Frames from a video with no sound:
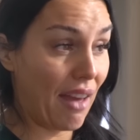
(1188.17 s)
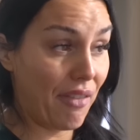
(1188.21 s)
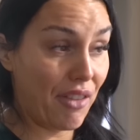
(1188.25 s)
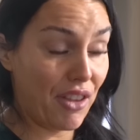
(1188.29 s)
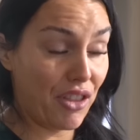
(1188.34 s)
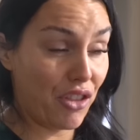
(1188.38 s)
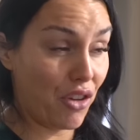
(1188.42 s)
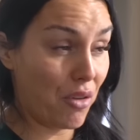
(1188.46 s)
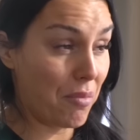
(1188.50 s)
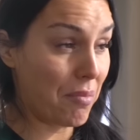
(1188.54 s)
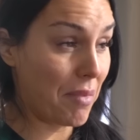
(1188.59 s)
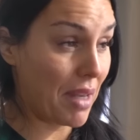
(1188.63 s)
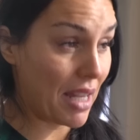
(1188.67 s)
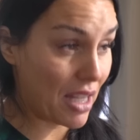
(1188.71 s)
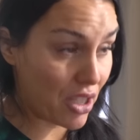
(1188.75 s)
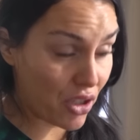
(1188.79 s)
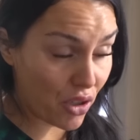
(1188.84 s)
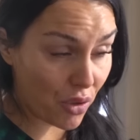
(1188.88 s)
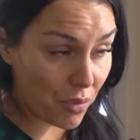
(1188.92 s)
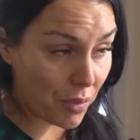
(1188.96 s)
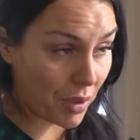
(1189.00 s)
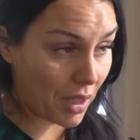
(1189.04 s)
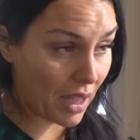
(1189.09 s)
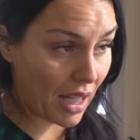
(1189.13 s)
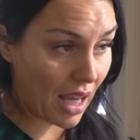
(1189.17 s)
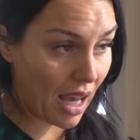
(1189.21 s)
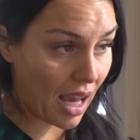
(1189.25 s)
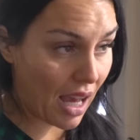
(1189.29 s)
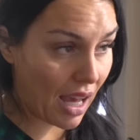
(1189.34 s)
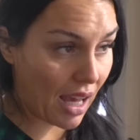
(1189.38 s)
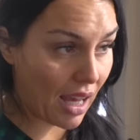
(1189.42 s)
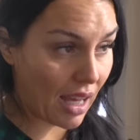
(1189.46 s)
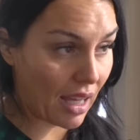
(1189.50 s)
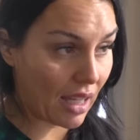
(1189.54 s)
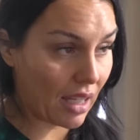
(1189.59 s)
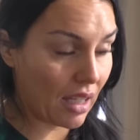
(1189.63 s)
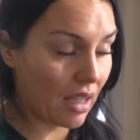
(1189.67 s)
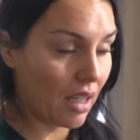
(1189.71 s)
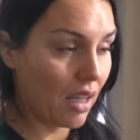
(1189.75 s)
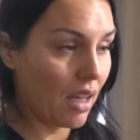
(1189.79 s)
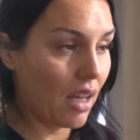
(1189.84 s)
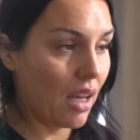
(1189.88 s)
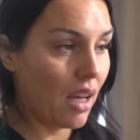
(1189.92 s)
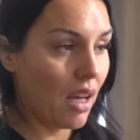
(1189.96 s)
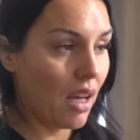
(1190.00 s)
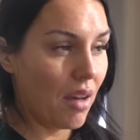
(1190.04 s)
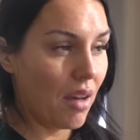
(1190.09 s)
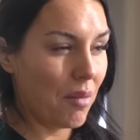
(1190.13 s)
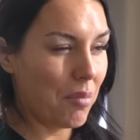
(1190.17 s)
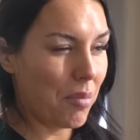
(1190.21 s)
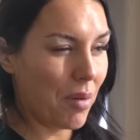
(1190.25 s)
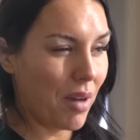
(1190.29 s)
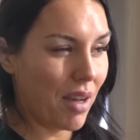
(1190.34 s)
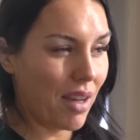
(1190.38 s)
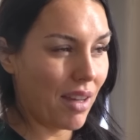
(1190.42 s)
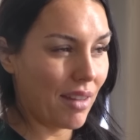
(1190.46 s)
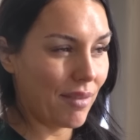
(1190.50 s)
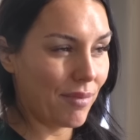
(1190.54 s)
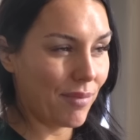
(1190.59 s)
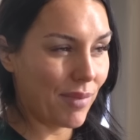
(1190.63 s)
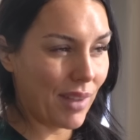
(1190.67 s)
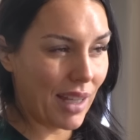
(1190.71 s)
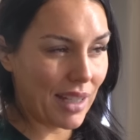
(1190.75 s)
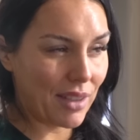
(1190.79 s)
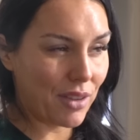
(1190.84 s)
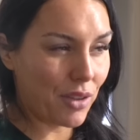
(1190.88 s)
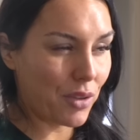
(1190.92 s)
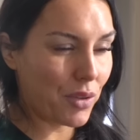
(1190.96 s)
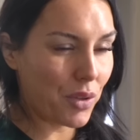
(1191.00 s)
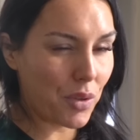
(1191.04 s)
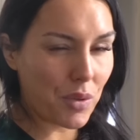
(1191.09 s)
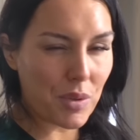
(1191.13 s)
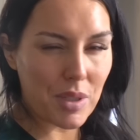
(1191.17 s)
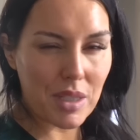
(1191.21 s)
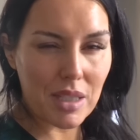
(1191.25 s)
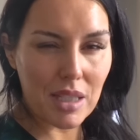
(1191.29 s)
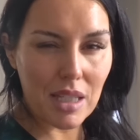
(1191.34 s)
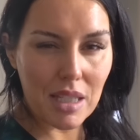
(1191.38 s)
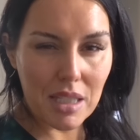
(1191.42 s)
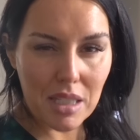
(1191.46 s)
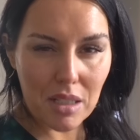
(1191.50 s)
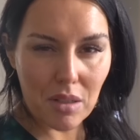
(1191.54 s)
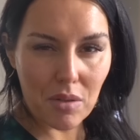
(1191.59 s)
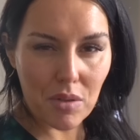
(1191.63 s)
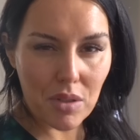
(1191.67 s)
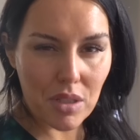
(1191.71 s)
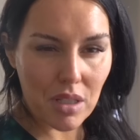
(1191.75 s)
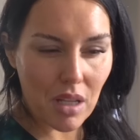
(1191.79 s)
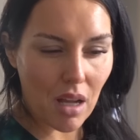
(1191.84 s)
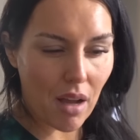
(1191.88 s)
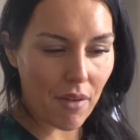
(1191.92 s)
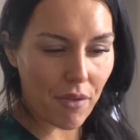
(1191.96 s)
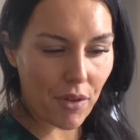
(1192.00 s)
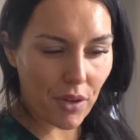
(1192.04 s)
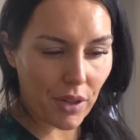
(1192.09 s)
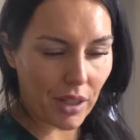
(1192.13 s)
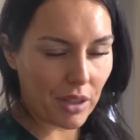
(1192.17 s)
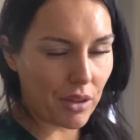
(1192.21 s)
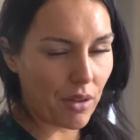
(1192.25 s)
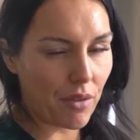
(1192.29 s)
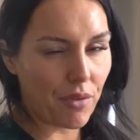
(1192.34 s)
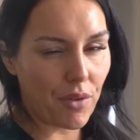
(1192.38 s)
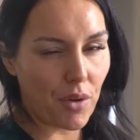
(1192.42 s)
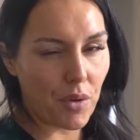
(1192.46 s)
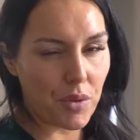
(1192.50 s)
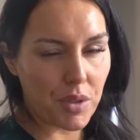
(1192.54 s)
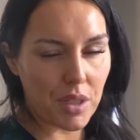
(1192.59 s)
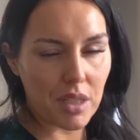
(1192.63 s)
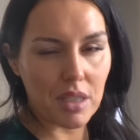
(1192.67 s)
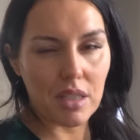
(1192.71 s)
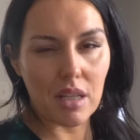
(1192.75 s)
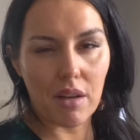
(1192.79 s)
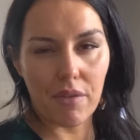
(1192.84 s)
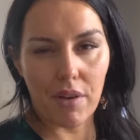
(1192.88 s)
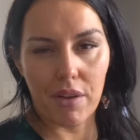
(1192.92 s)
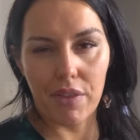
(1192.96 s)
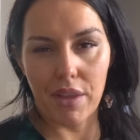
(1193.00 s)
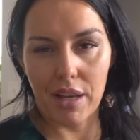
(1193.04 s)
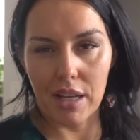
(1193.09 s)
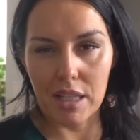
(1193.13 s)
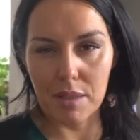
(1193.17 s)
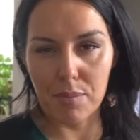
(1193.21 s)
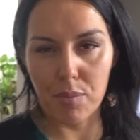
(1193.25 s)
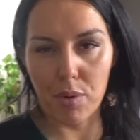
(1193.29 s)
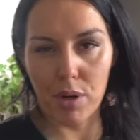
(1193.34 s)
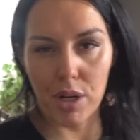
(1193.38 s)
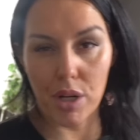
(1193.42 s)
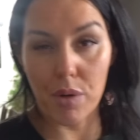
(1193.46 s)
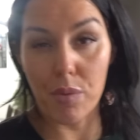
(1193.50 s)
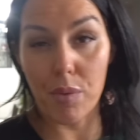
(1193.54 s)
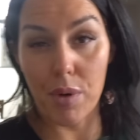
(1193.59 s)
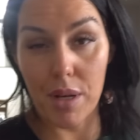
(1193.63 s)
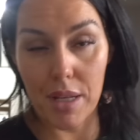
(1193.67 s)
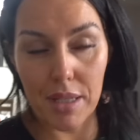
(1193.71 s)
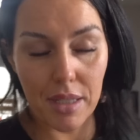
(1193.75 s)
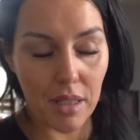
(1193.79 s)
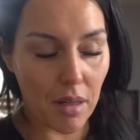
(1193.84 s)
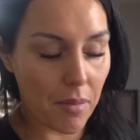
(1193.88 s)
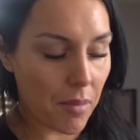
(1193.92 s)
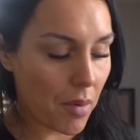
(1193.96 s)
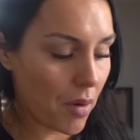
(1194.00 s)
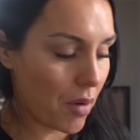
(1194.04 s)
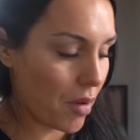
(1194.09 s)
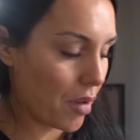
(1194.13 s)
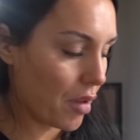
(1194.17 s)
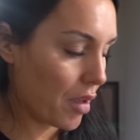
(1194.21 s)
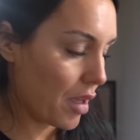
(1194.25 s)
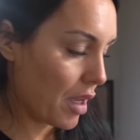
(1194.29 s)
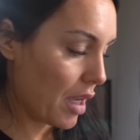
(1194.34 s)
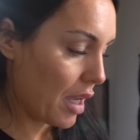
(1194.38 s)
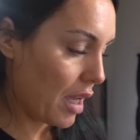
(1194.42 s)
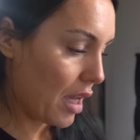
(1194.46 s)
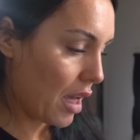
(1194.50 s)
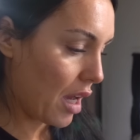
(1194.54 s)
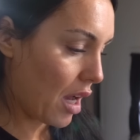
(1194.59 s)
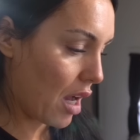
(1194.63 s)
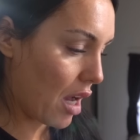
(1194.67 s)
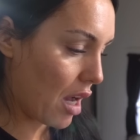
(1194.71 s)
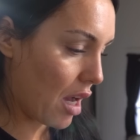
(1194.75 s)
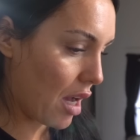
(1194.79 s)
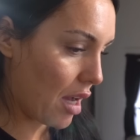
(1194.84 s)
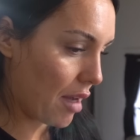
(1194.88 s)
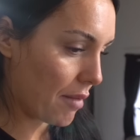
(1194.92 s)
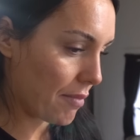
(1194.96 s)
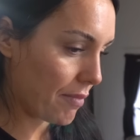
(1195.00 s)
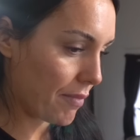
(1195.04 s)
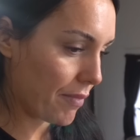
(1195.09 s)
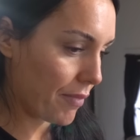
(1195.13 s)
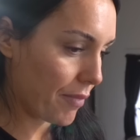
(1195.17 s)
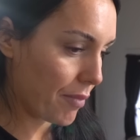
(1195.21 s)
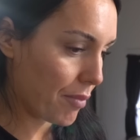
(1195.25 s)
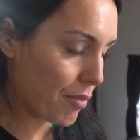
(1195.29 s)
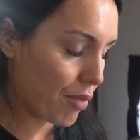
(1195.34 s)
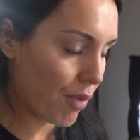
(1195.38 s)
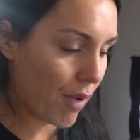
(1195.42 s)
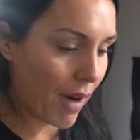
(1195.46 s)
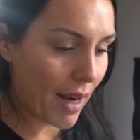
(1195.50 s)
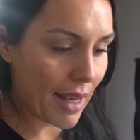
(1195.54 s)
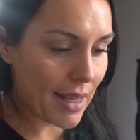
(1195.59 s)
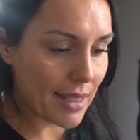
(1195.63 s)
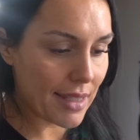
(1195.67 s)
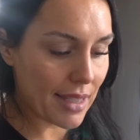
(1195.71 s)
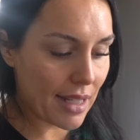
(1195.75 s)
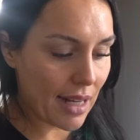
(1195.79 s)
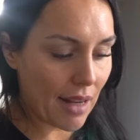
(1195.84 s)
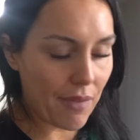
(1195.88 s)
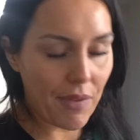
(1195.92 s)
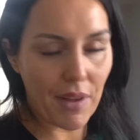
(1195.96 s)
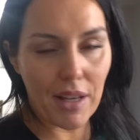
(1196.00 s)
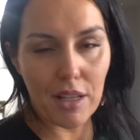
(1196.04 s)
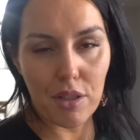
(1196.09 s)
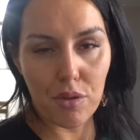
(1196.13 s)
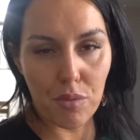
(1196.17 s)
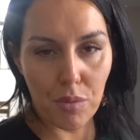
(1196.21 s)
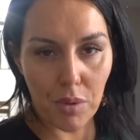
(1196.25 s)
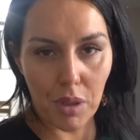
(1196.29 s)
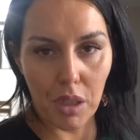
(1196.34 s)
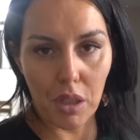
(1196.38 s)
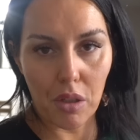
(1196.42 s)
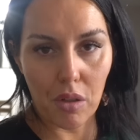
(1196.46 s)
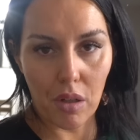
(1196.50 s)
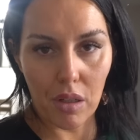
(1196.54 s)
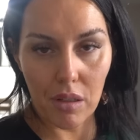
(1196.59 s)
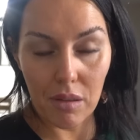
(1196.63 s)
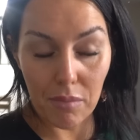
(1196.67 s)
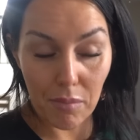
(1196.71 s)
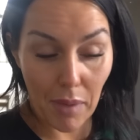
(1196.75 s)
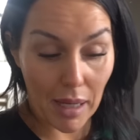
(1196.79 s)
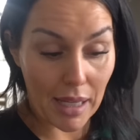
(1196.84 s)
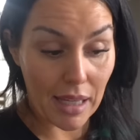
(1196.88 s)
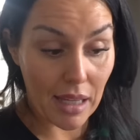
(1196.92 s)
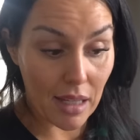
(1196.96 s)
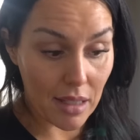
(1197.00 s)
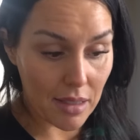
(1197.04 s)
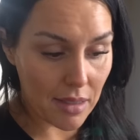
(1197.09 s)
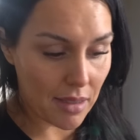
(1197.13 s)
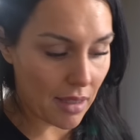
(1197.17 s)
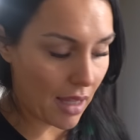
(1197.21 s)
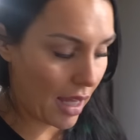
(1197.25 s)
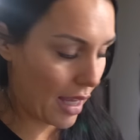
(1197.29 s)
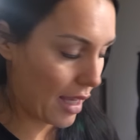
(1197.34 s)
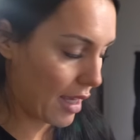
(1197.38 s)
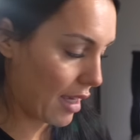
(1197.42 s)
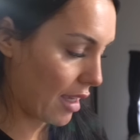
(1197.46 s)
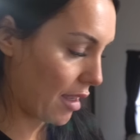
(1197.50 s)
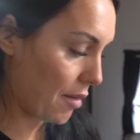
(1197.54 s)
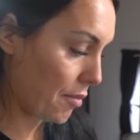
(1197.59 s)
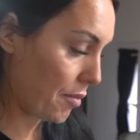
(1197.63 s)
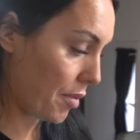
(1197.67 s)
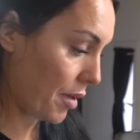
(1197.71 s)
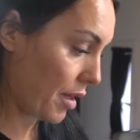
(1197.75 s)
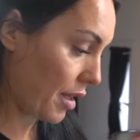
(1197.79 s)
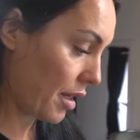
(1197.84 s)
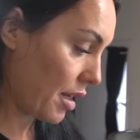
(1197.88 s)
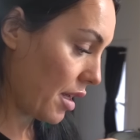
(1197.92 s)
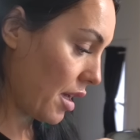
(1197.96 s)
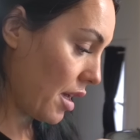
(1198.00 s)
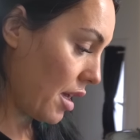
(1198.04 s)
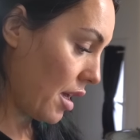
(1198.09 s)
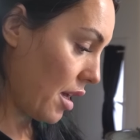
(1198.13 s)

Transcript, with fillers: I think their meats are really high but like their little seasonal stuff or like their frozen stuff I think is pretty reasonable um, price and I think it's really good and my kids like it but